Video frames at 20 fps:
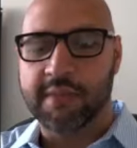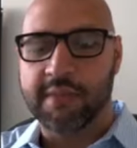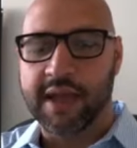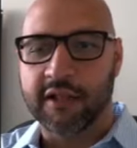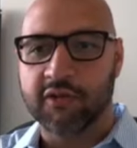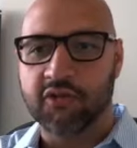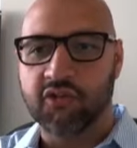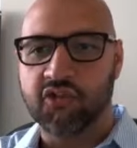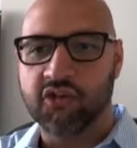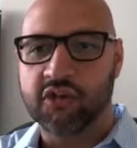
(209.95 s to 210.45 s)
and
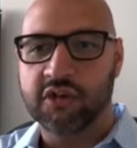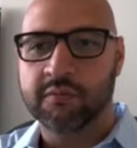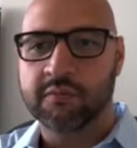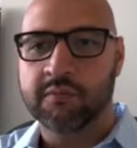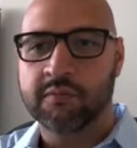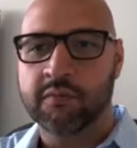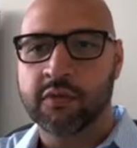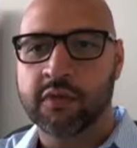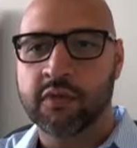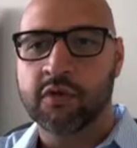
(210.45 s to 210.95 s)
a balance
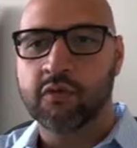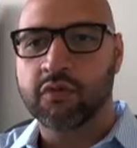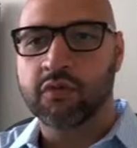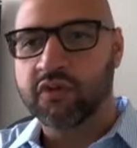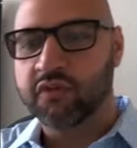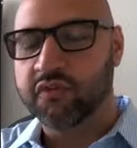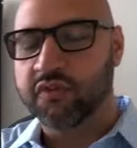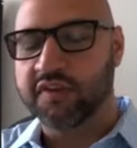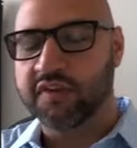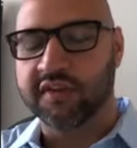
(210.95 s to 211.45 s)
sheet,
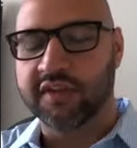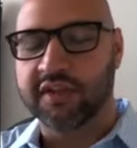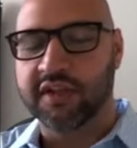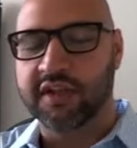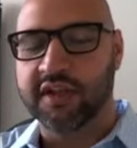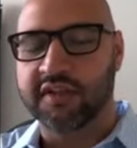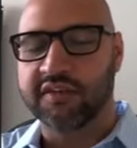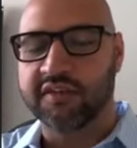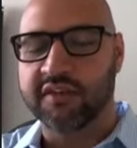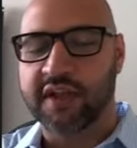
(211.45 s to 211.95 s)
which
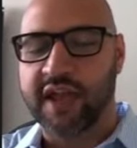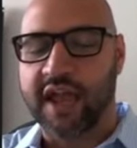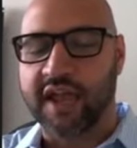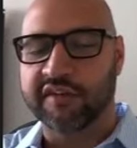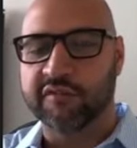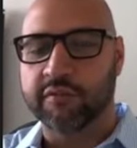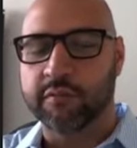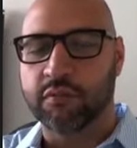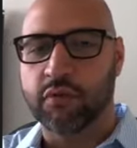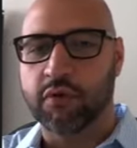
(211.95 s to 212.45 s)
facilitates
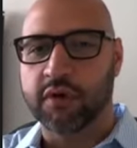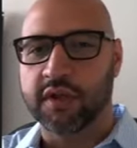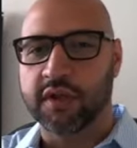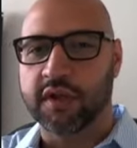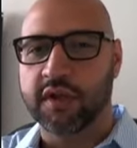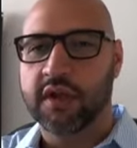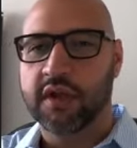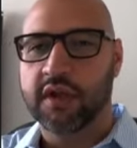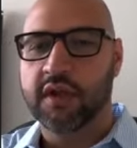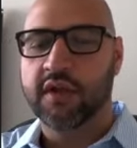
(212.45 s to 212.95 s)
tax
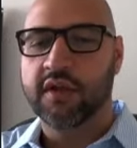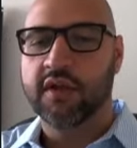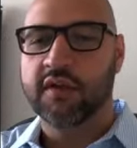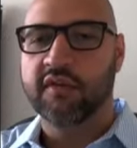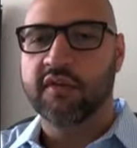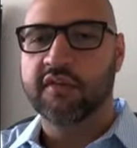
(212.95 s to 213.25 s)
reporting.